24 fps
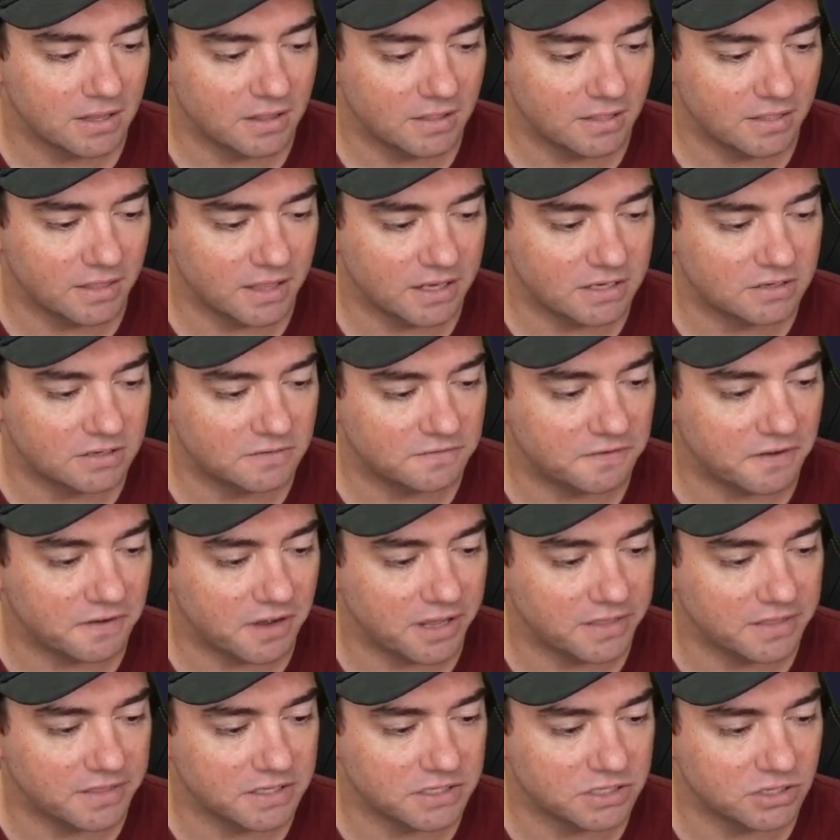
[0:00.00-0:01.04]
Then
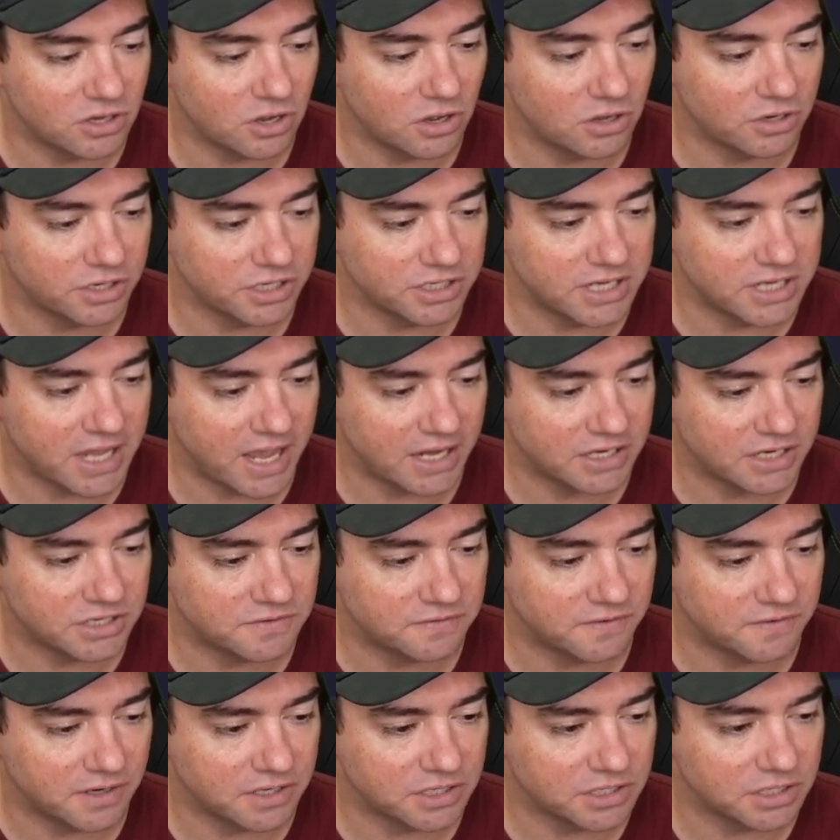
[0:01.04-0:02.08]
define this onAttach
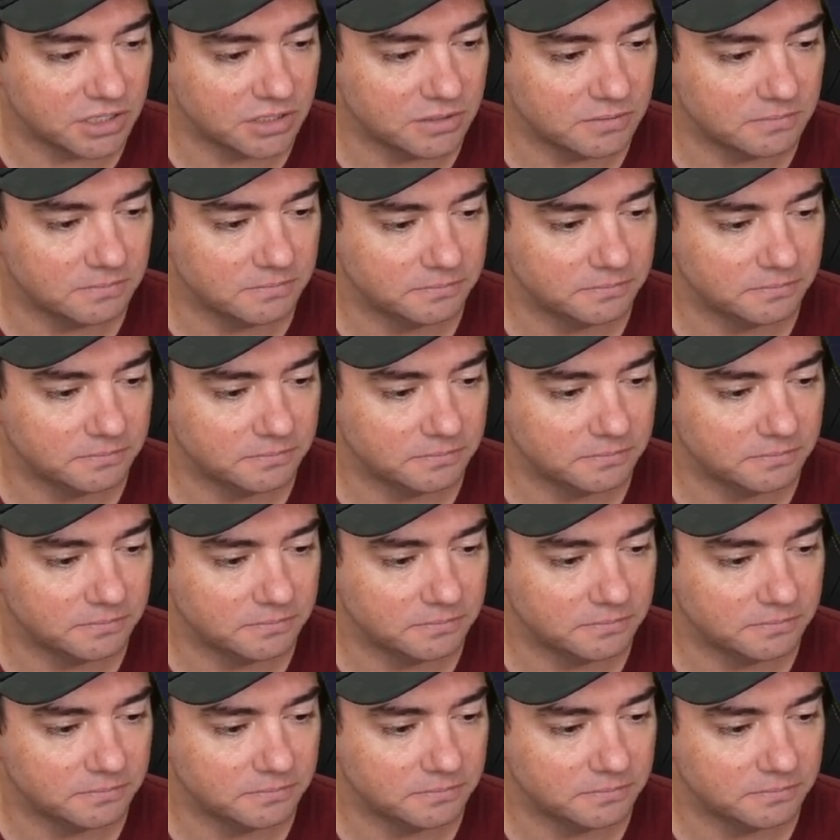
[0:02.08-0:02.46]
function.